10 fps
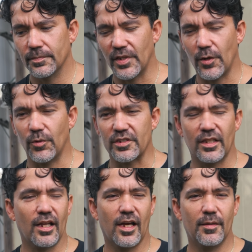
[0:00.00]
There was
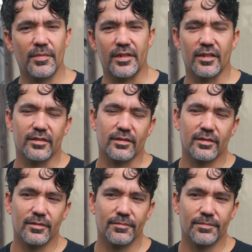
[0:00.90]
a lot because,
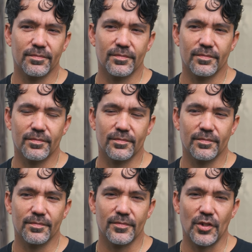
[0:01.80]

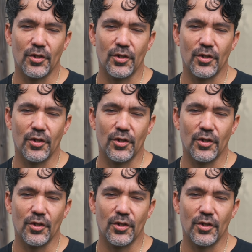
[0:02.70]
you